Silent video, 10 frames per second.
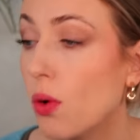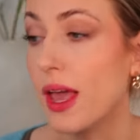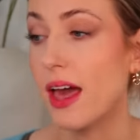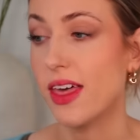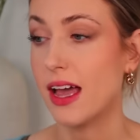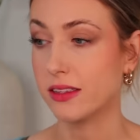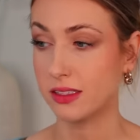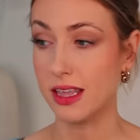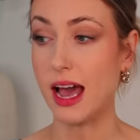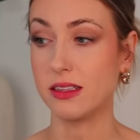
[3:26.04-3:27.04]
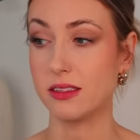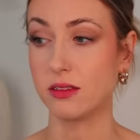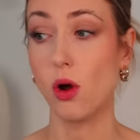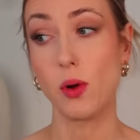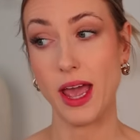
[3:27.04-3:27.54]
Oh yeah,
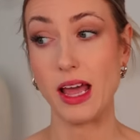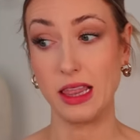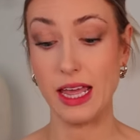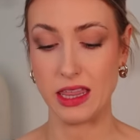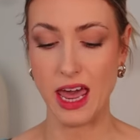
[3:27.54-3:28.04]
that's okay, I like